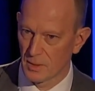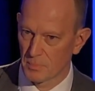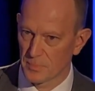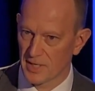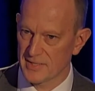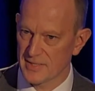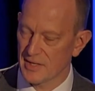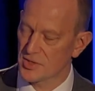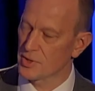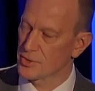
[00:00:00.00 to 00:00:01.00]
But I say
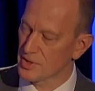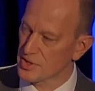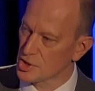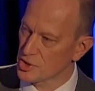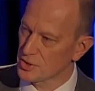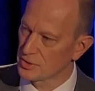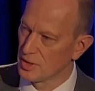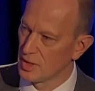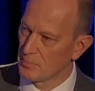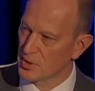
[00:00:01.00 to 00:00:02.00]
that's only transitional,
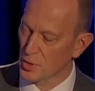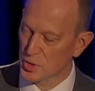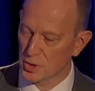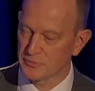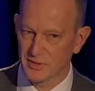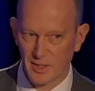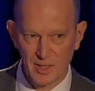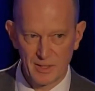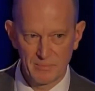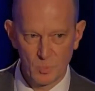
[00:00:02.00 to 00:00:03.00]
because over
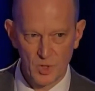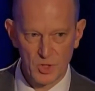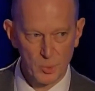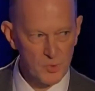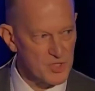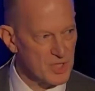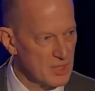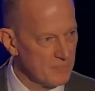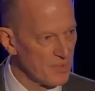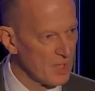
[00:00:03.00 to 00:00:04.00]
time, what you will
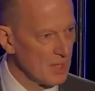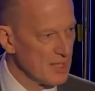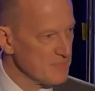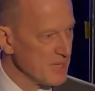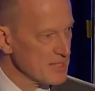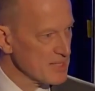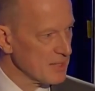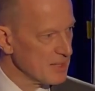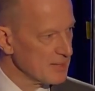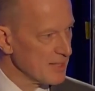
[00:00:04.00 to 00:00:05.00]
see is
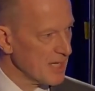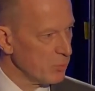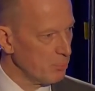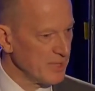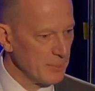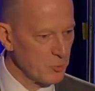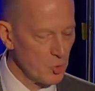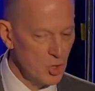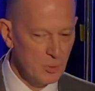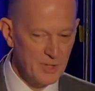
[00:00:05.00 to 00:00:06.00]
basically that I will be able to
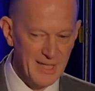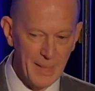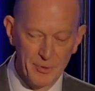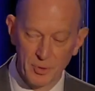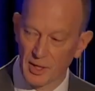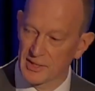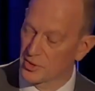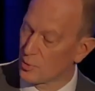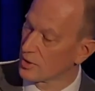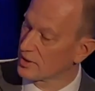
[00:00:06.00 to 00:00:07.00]
lower the capital I need
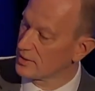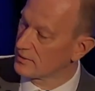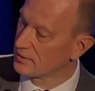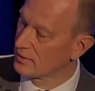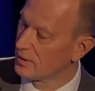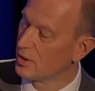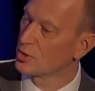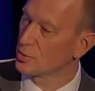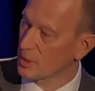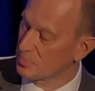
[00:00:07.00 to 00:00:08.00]
to allocate
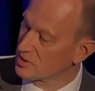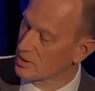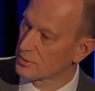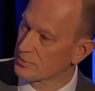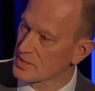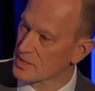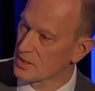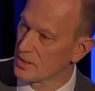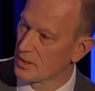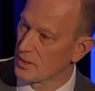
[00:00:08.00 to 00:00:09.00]
to that particular risk,
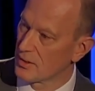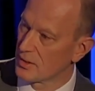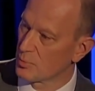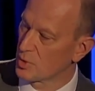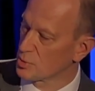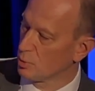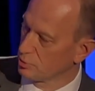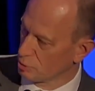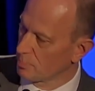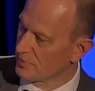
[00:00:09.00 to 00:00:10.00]
which will
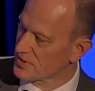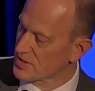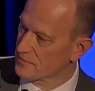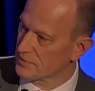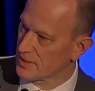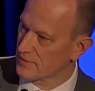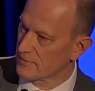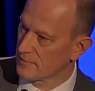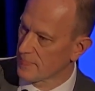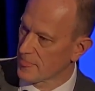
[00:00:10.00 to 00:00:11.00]
compensate for that.
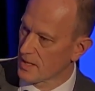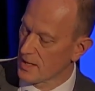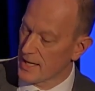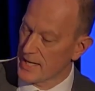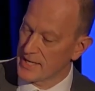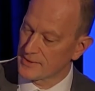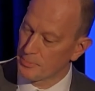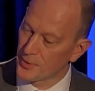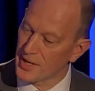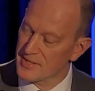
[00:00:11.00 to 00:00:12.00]
And the
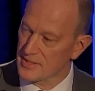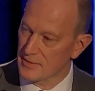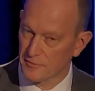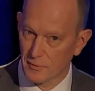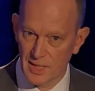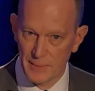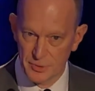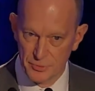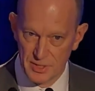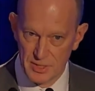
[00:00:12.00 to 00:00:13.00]
pricing for
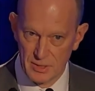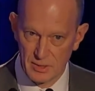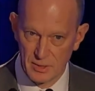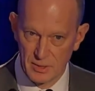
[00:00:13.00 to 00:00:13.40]
climate risk